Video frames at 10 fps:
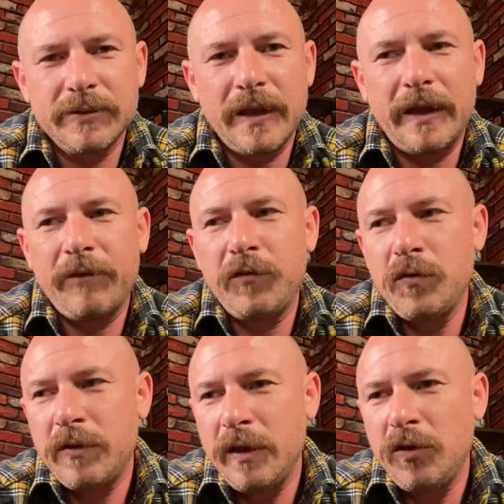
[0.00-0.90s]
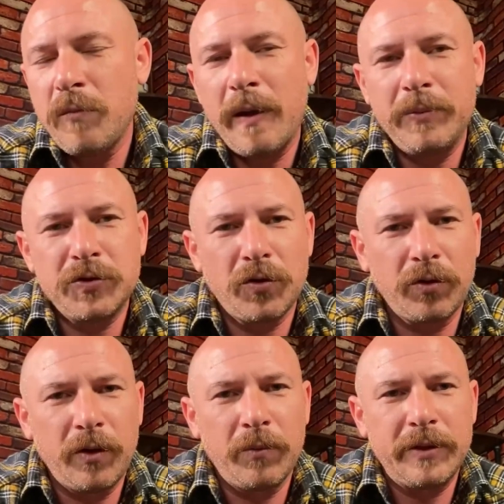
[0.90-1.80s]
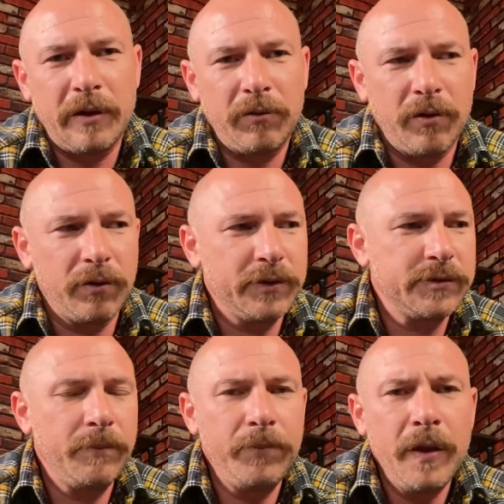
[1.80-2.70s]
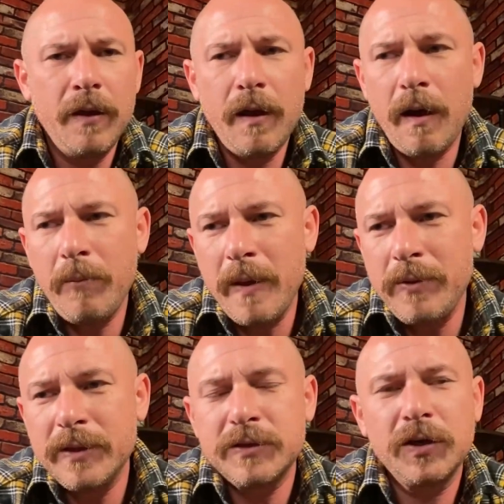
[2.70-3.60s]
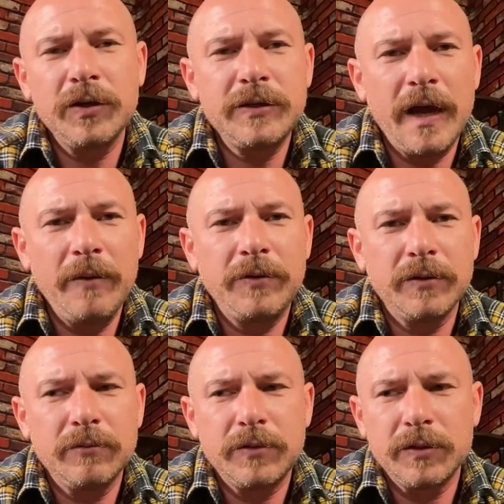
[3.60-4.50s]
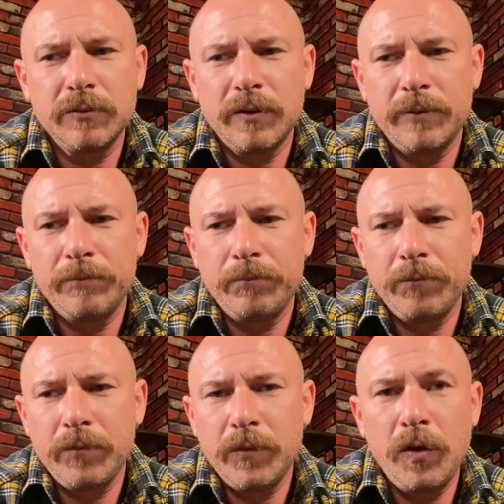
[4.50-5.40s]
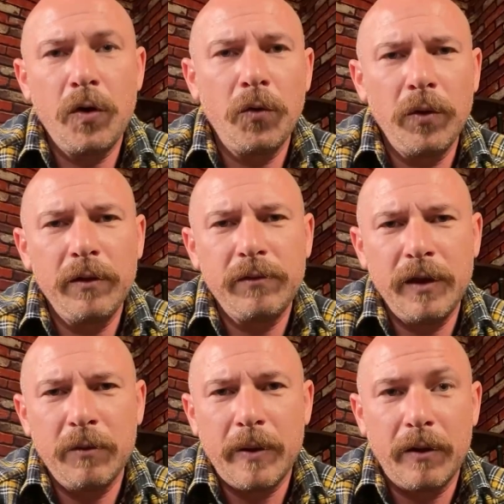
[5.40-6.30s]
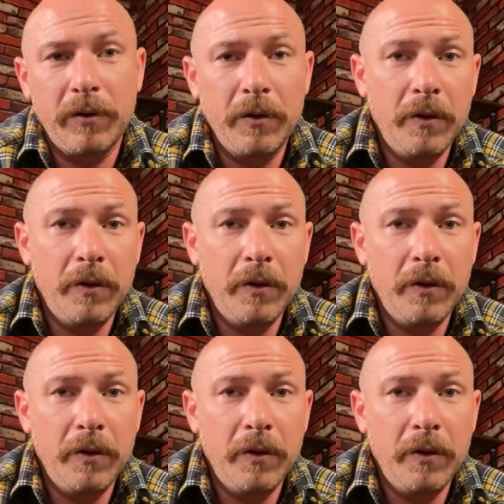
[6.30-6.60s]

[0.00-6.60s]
Like if you think you might be struggling with alcoholism, maybe it's a good time to really think about